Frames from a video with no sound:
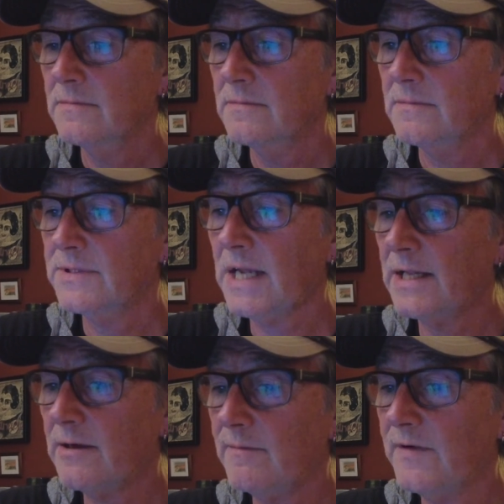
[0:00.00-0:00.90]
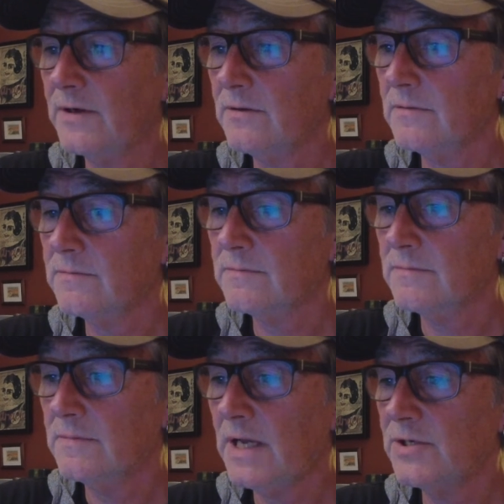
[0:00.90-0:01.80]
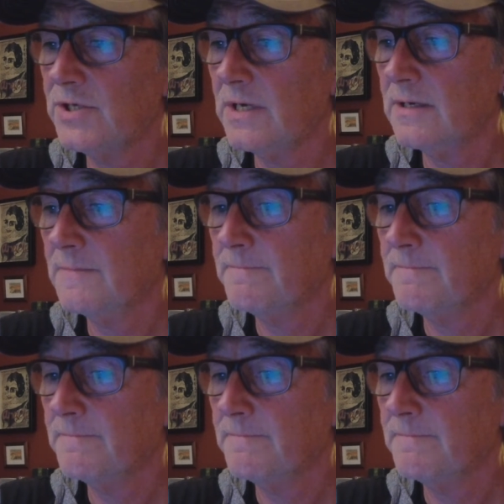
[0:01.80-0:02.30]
Stanley Cup final handshake.